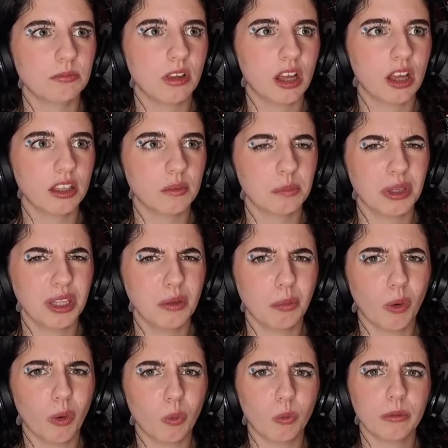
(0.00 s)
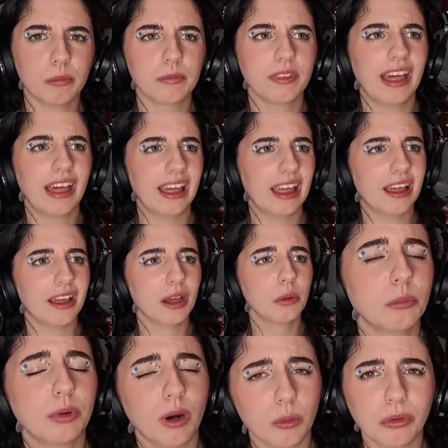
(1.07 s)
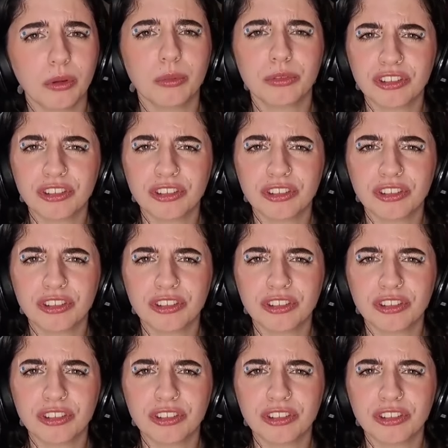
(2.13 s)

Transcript: like people. There. Problem